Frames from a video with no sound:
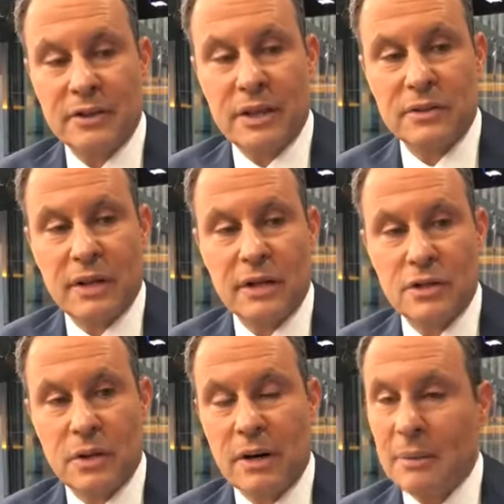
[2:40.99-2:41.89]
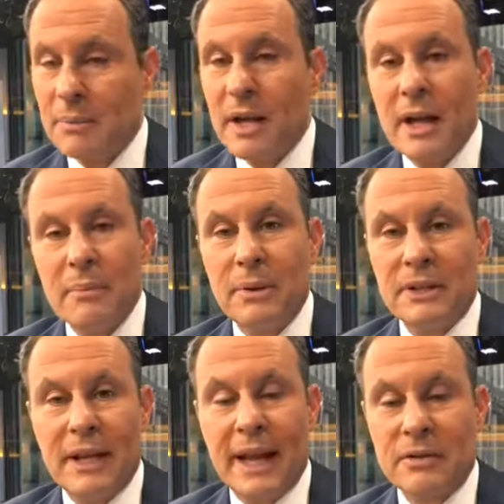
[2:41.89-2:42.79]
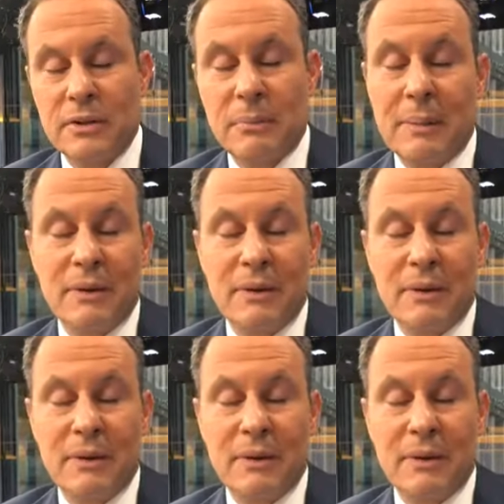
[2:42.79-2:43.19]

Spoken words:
Yesterday he showed up, but they answered maybe